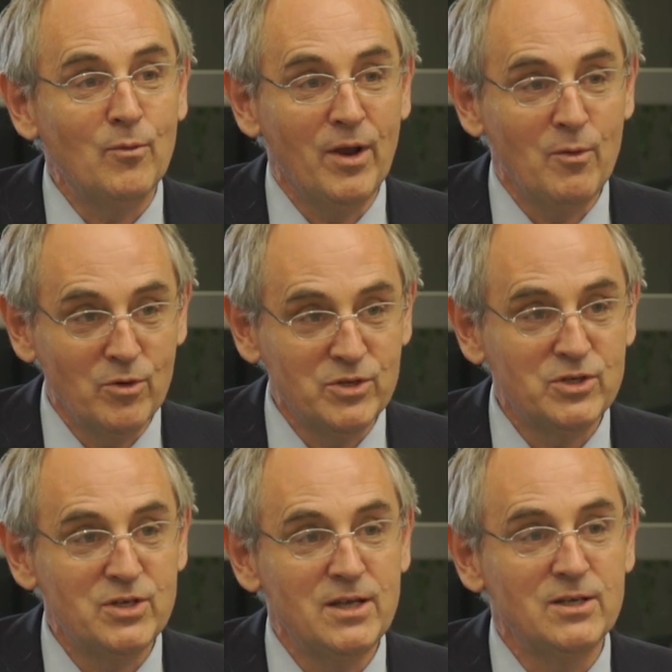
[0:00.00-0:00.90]
What I want to
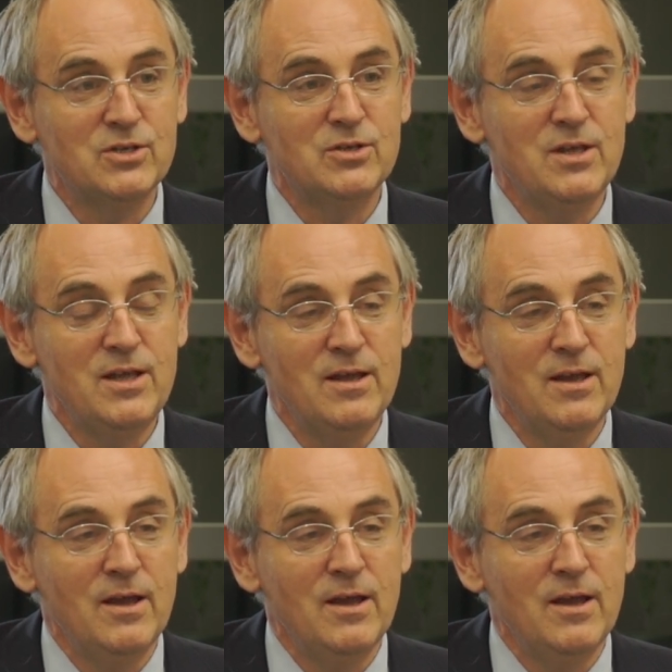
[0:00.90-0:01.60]
see is the